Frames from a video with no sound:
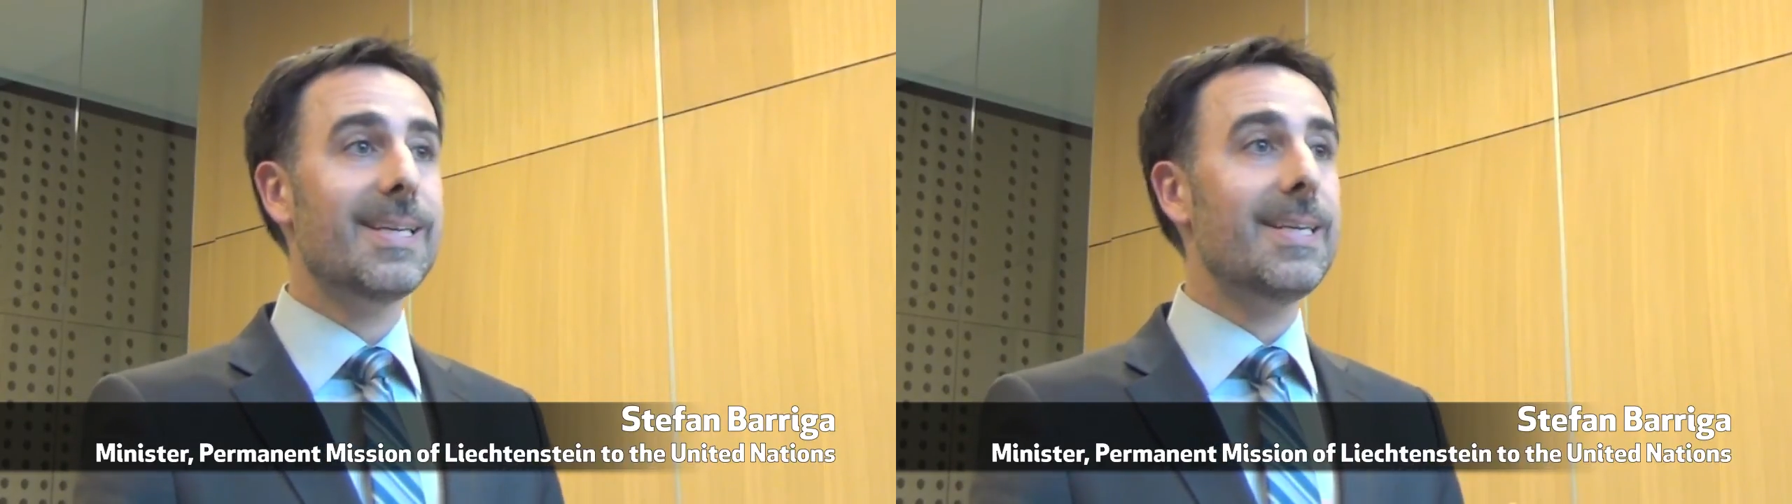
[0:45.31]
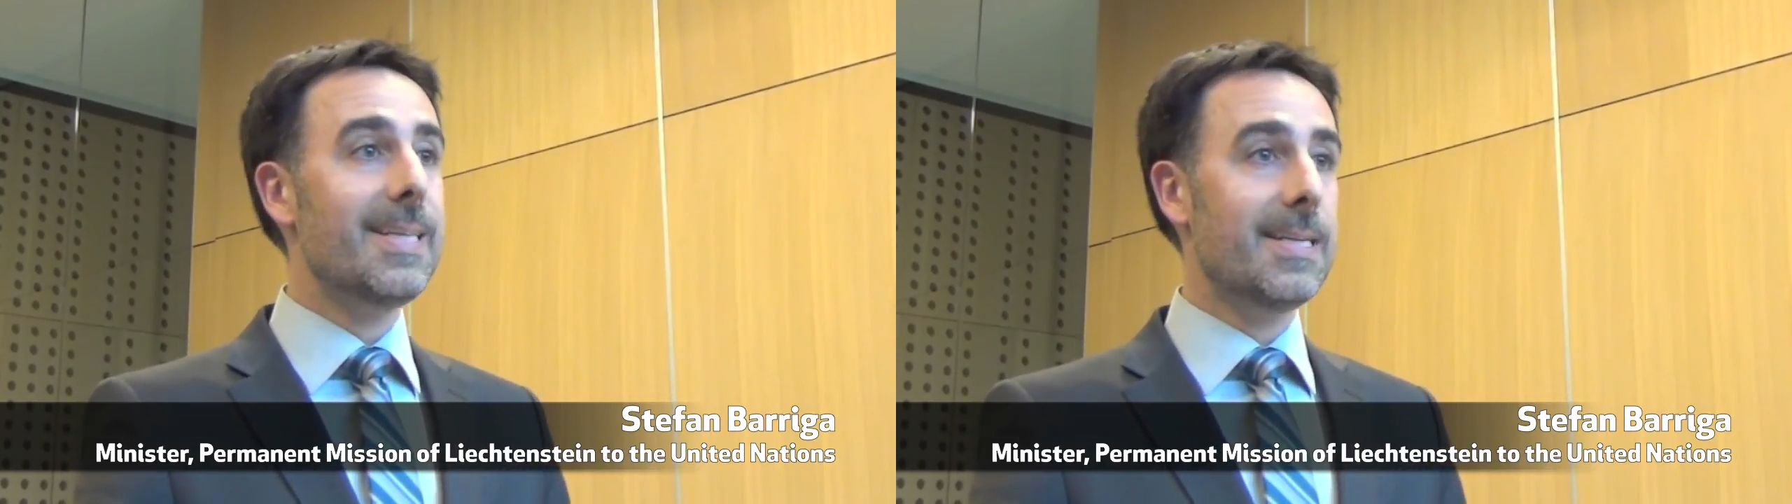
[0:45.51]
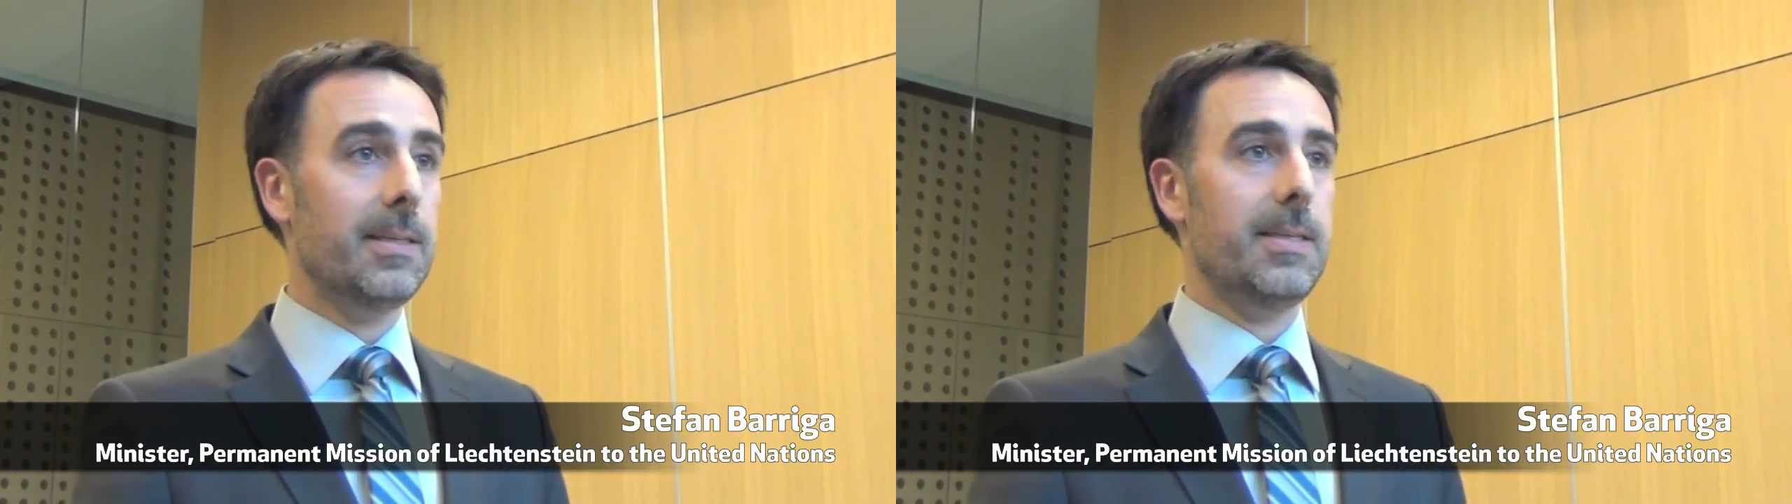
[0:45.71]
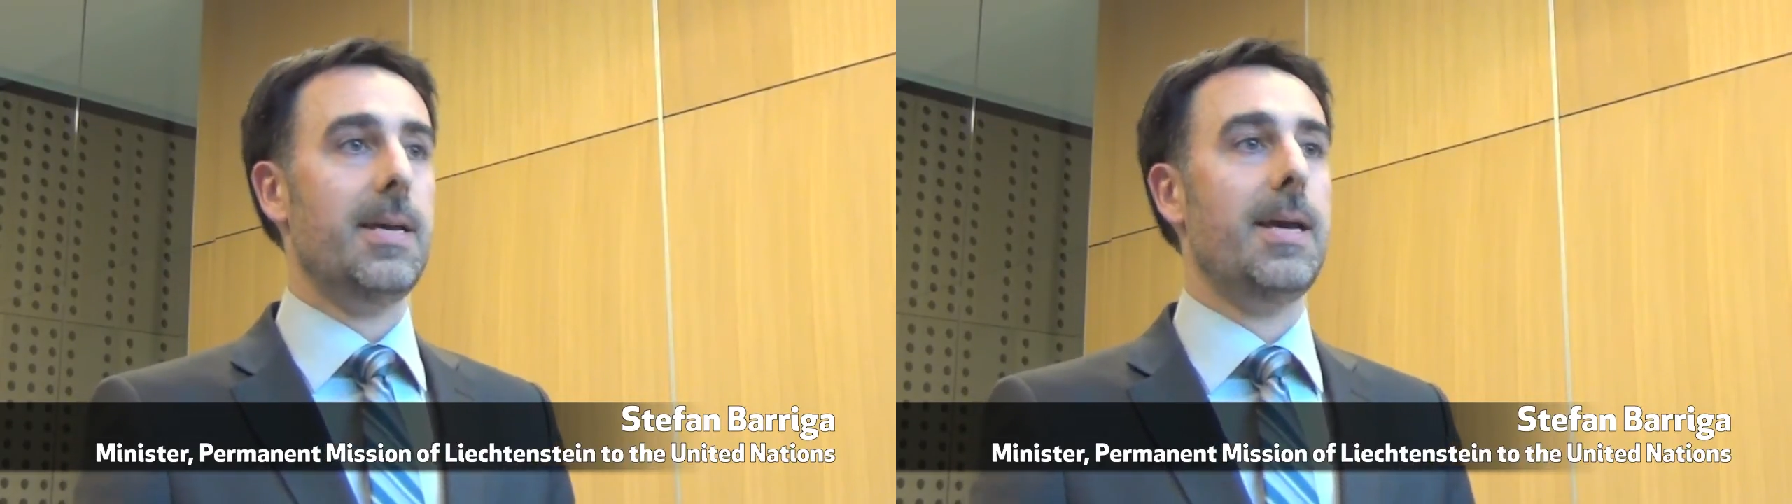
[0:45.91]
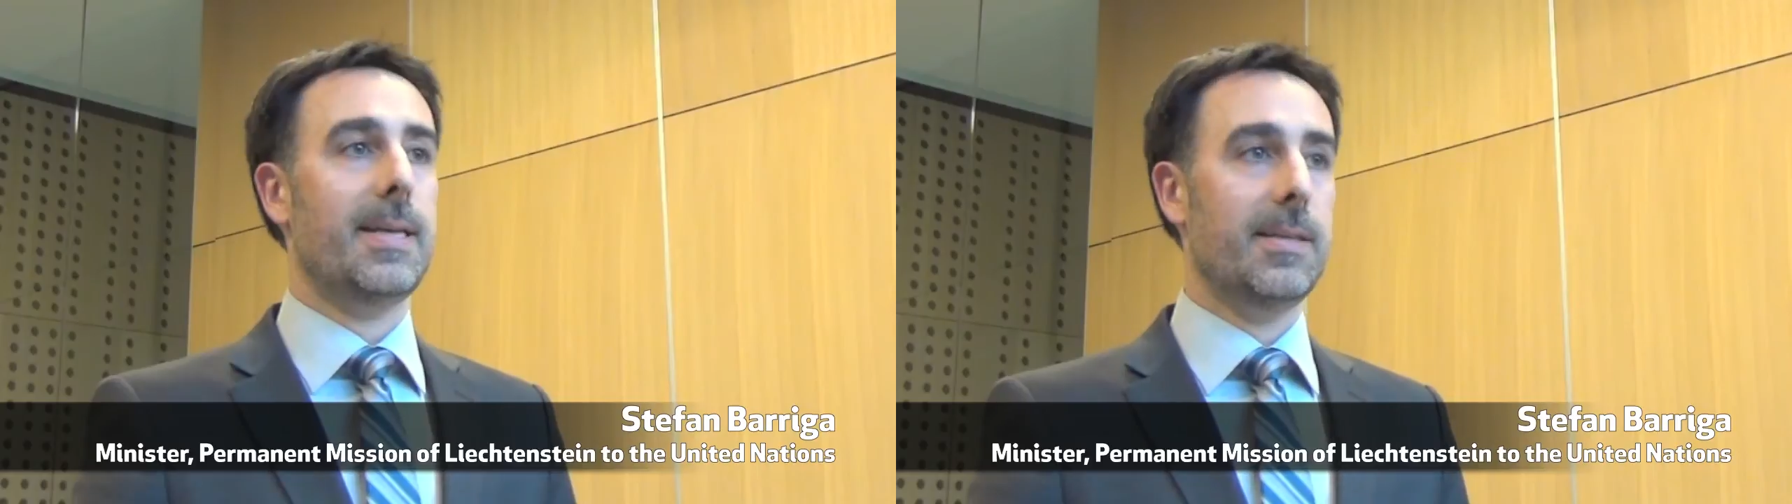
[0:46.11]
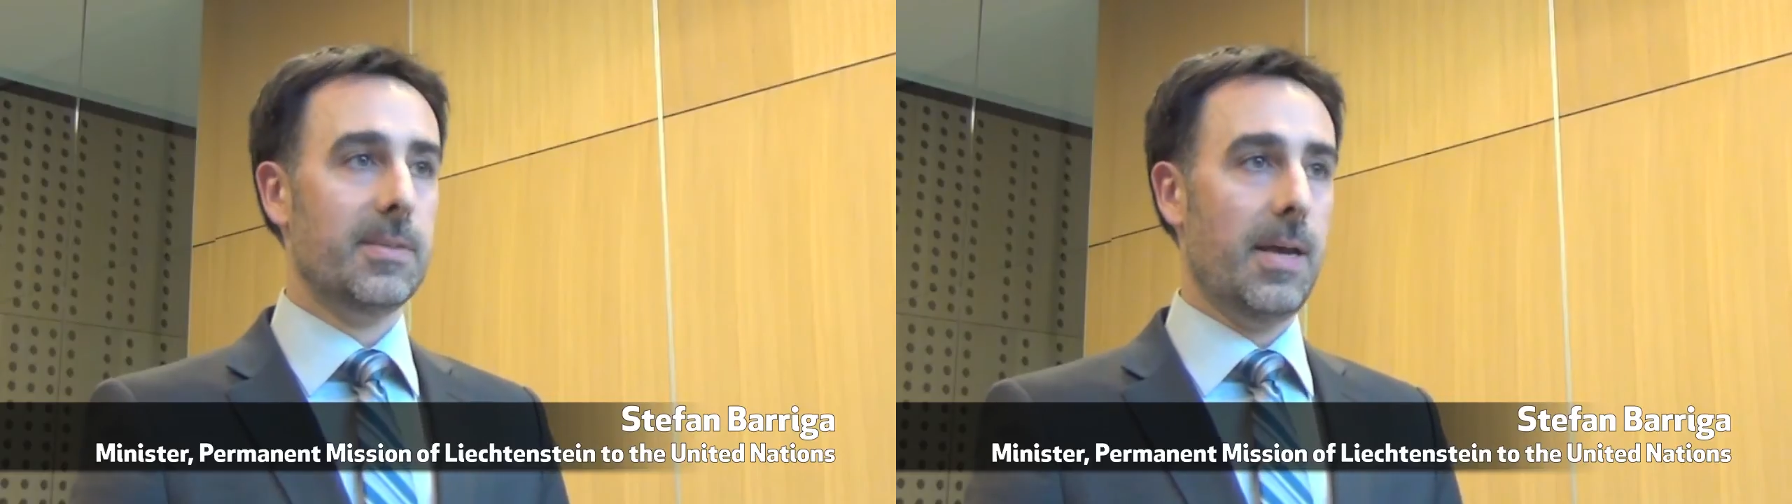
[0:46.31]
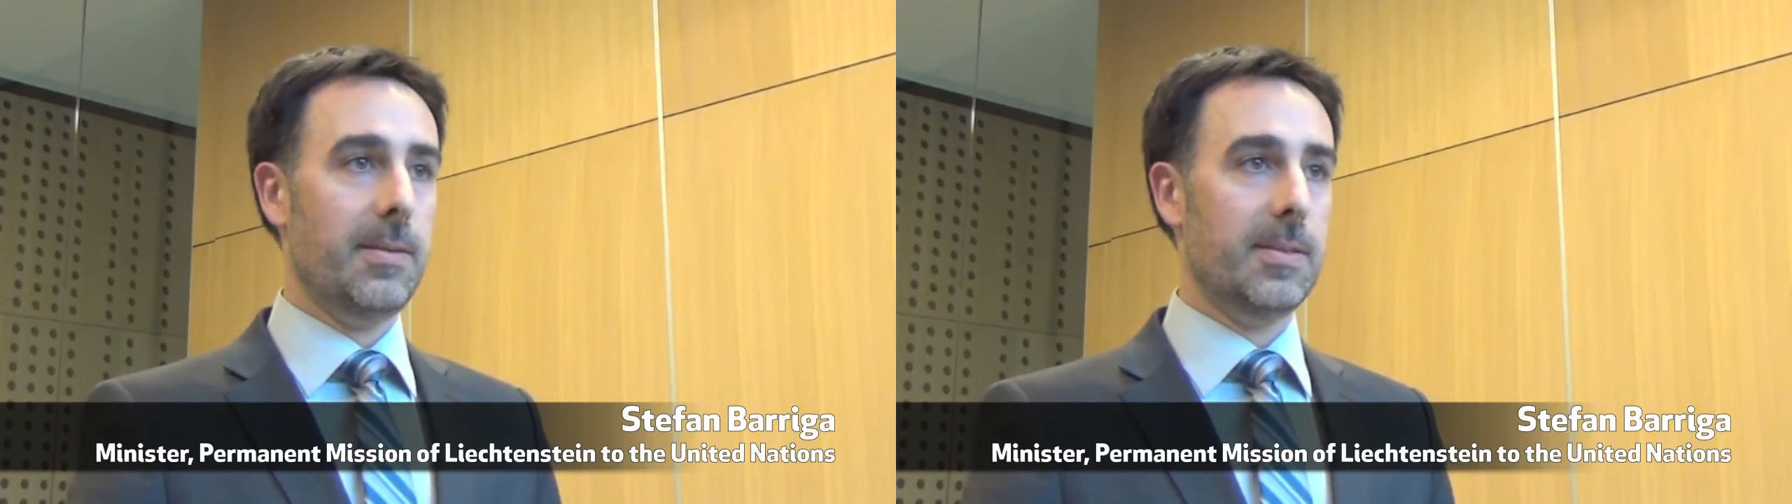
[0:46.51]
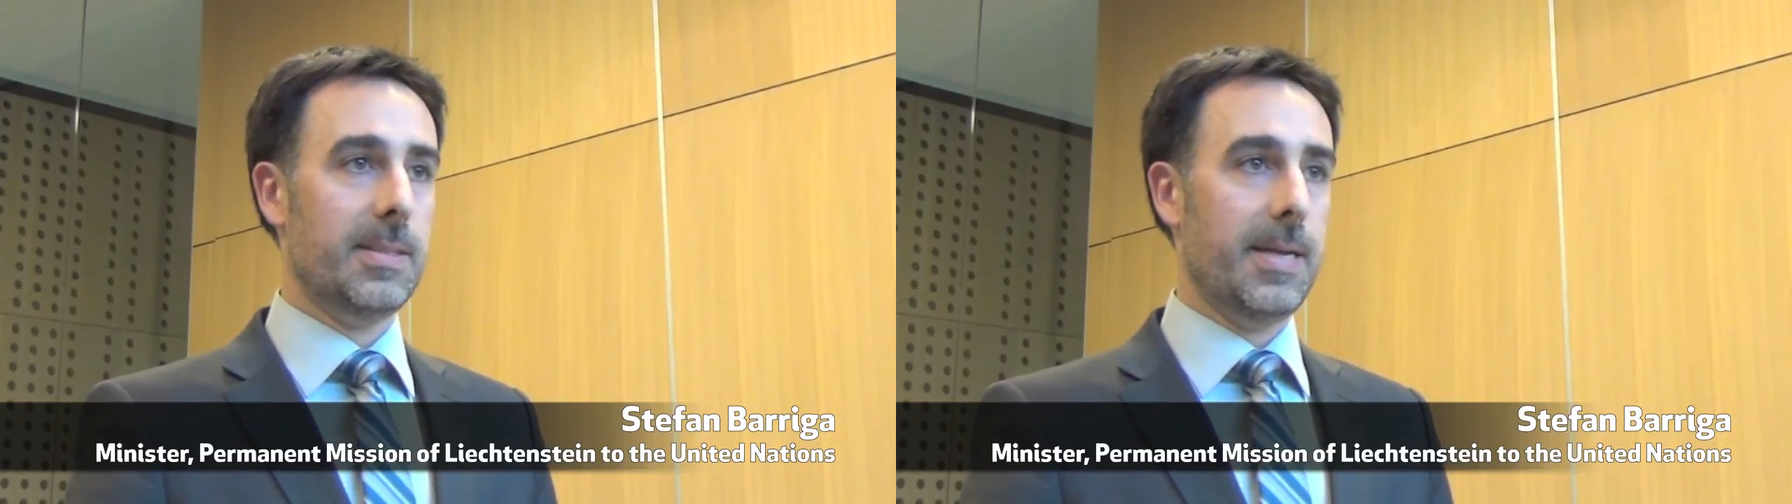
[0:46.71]
illegally against
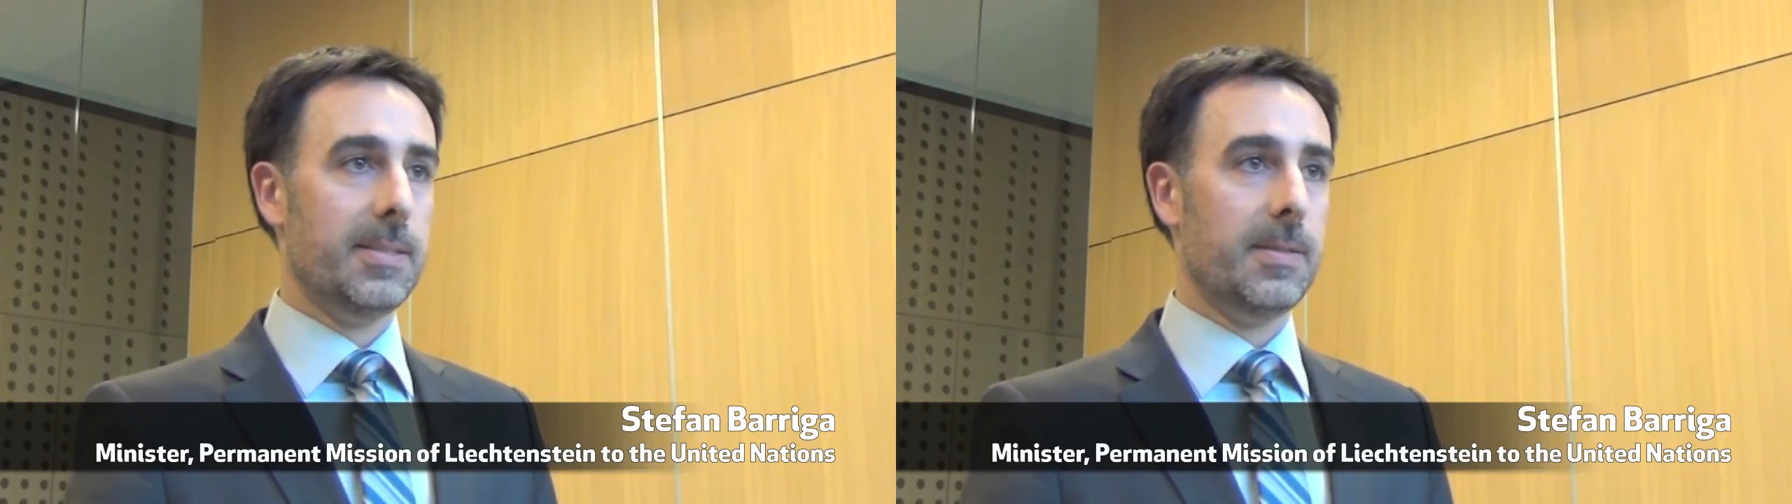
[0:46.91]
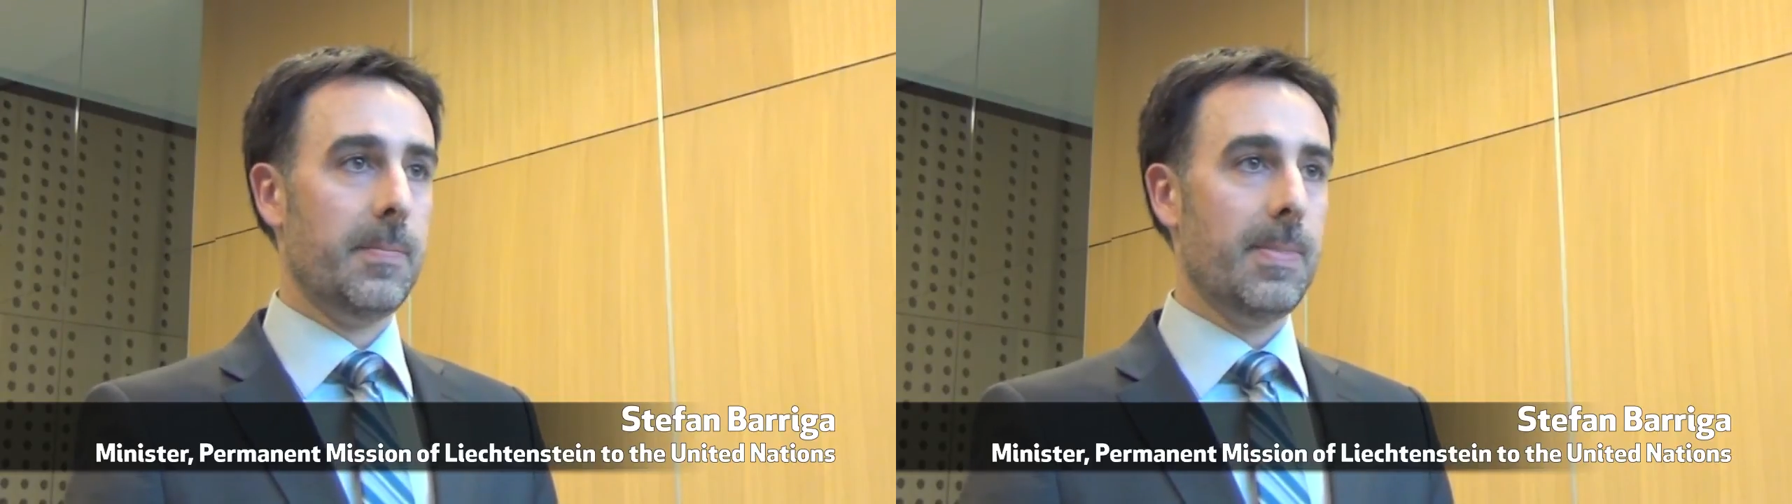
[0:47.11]
other states.